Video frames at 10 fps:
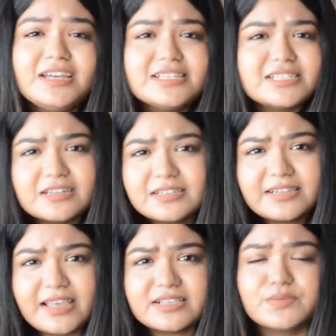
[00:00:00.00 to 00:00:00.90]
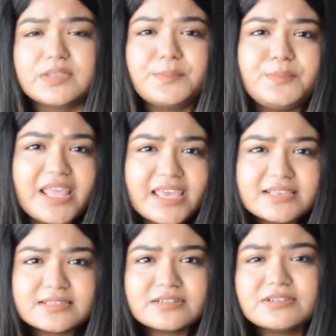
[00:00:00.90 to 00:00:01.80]
turtlenecks with
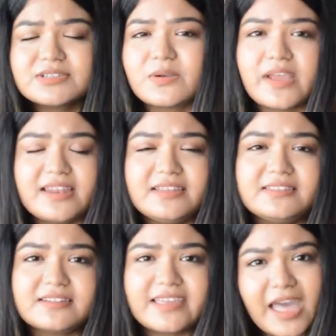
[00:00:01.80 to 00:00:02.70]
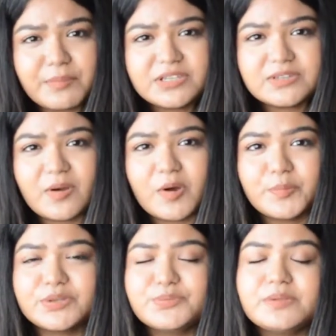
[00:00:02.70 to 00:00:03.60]
blazers or any other cami
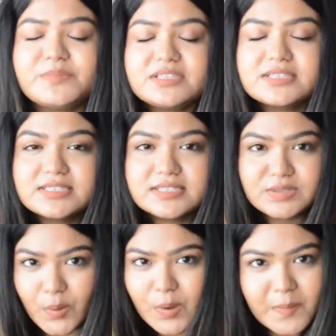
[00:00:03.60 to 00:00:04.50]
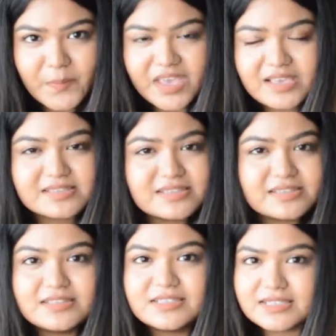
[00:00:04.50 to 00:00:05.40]
top it will be so amazing
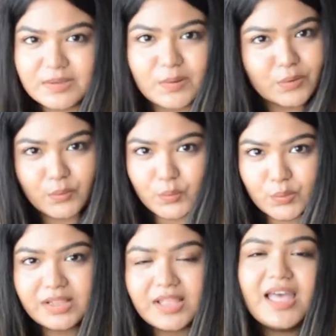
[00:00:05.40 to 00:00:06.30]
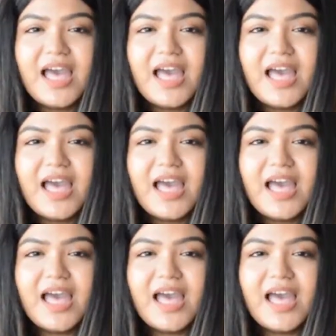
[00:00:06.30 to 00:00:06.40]
and so cool